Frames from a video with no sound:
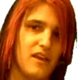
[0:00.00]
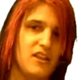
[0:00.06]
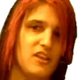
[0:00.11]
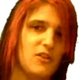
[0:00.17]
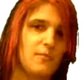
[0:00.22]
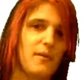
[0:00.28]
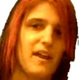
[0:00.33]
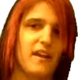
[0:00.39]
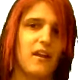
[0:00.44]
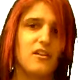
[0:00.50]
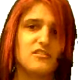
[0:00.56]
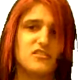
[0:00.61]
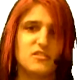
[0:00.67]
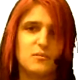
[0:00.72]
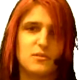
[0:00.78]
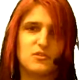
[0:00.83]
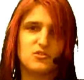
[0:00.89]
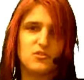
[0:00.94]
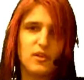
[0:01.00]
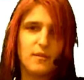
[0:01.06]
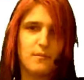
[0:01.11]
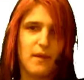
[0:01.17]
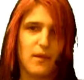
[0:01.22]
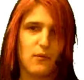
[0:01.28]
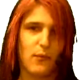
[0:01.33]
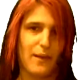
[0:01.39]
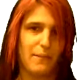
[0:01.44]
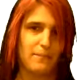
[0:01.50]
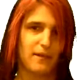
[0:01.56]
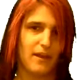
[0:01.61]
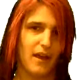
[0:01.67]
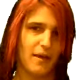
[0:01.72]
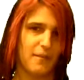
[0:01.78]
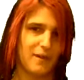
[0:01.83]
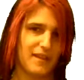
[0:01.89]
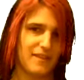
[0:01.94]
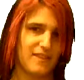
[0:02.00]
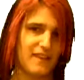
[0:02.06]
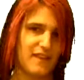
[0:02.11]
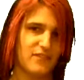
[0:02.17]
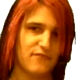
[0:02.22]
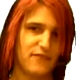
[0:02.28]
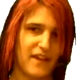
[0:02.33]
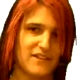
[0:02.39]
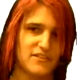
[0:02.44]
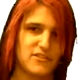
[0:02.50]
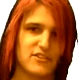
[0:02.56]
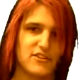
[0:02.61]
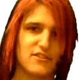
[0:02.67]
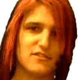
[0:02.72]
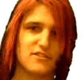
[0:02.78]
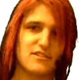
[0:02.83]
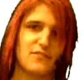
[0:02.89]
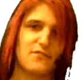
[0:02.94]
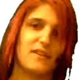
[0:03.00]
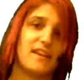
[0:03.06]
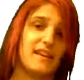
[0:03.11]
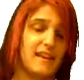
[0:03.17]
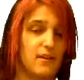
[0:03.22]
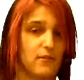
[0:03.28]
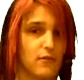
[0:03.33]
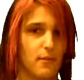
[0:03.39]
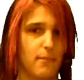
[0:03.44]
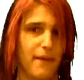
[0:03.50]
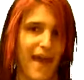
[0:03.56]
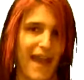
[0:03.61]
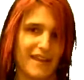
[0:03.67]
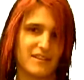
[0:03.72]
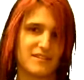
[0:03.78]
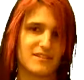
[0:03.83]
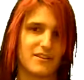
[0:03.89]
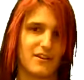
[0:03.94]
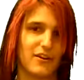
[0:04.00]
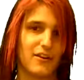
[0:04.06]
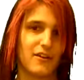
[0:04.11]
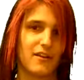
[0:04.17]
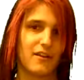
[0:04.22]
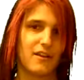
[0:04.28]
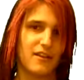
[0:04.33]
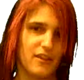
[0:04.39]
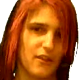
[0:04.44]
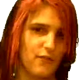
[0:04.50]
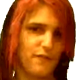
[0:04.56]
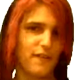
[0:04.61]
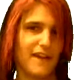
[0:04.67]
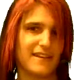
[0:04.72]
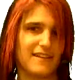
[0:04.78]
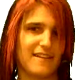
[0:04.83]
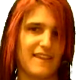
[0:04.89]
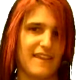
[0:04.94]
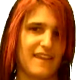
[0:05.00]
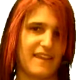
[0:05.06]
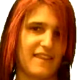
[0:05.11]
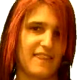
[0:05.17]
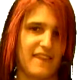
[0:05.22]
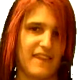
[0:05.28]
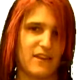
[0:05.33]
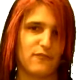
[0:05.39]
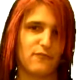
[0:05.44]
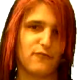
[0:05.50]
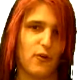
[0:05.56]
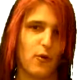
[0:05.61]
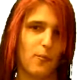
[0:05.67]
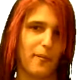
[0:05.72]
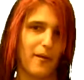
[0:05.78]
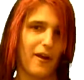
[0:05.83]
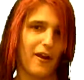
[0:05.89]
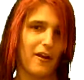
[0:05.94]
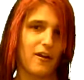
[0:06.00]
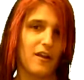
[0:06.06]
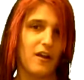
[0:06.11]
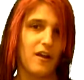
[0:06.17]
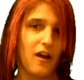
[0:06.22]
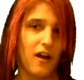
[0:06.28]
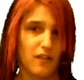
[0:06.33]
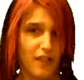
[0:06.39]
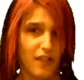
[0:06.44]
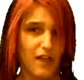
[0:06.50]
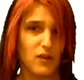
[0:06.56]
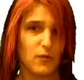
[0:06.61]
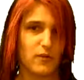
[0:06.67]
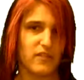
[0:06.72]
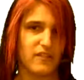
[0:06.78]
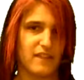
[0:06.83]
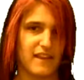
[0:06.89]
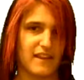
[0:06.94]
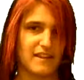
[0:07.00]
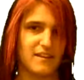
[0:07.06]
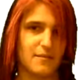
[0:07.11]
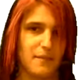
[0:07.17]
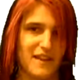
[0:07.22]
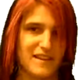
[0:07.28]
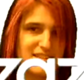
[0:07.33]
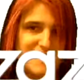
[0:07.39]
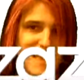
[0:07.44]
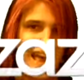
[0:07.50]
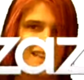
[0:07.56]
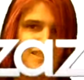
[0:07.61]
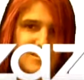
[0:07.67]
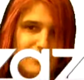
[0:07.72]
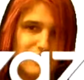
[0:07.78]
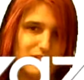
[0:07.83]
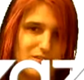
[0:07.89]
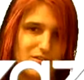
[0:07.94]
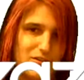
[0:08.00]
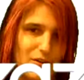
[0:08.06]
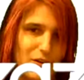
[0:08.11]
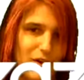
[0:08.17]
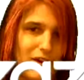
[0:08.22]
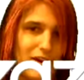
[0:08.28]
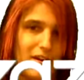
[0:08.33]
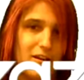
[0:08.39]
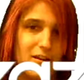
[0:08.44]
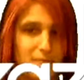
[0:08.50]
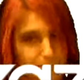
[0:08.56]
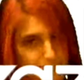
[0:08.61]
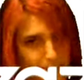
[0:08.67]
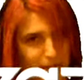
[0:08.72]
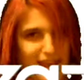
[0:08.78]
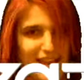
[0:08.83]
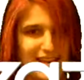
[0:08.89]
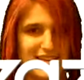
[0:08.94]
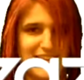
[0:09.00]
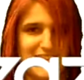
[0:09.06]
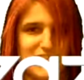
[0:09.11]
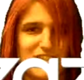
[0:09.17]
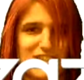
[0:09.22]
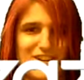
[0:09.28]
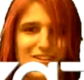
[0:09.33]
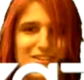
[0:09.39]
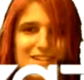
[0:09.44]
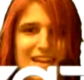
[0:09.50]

You might also enjoy my webcomic, The Adventures of Kanira Baxter. You'll find a link in the info bar, along with a link to my Zazzle store. Buy a t-shirt